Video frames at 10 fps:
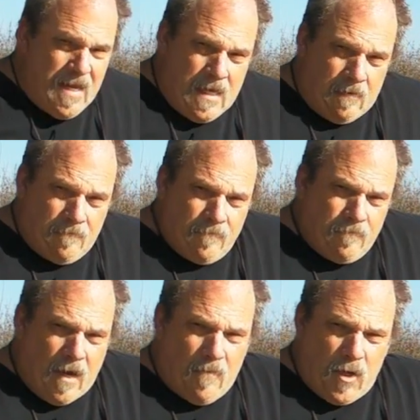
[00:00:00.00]
me.
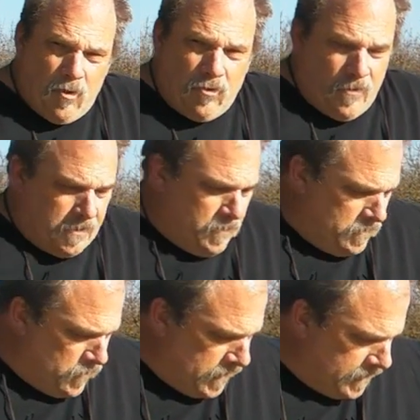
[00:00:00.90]
Bought my own Christmas
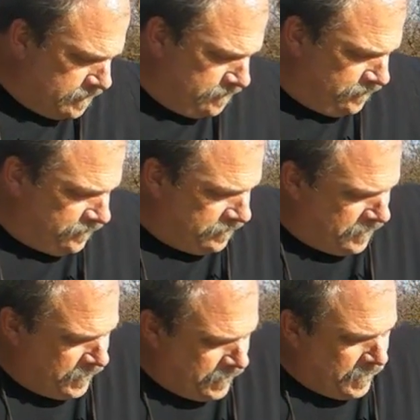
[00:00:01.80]
present.
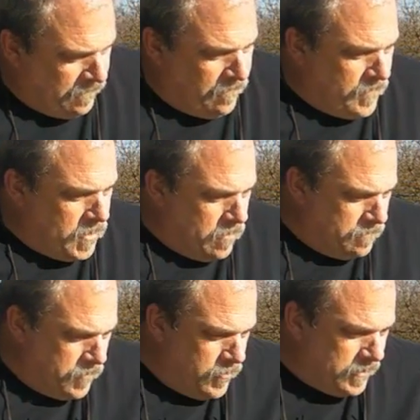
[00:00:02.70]
So,
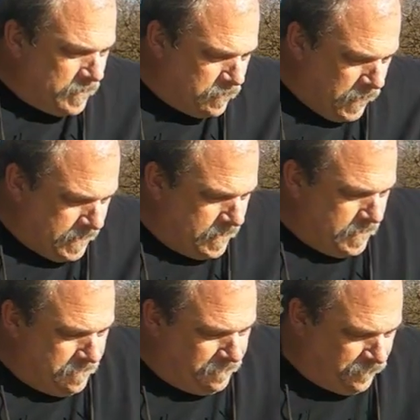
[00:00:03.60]
Christmas
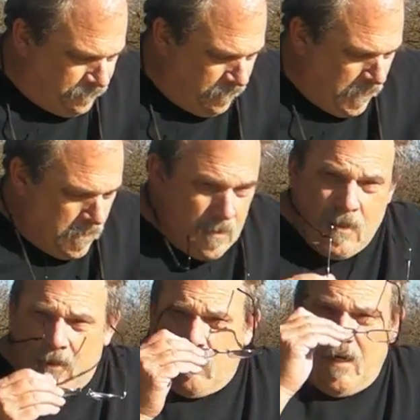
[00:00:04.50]
presents.
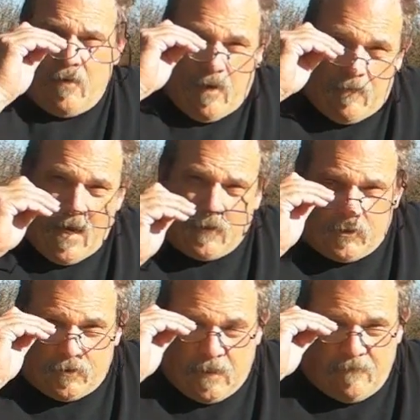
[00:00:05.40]
So anyway, back
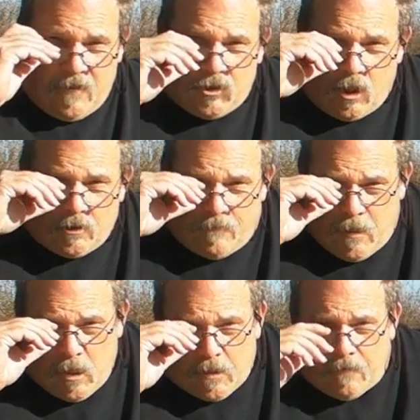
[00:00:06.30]
EV Charge
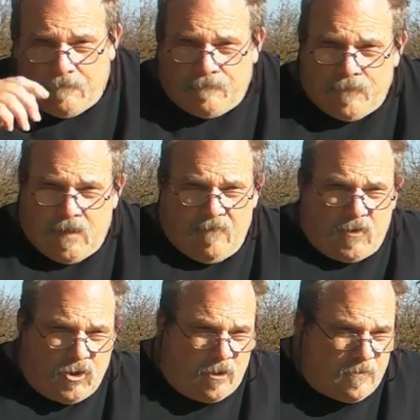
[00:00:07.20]
America.
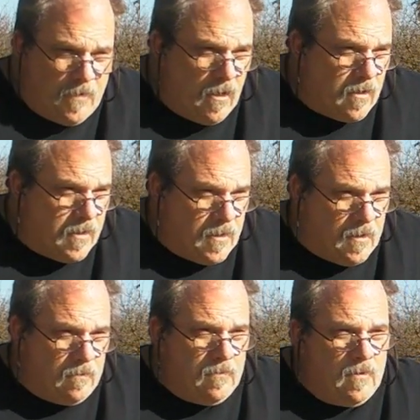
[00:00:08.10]
EV Charge America.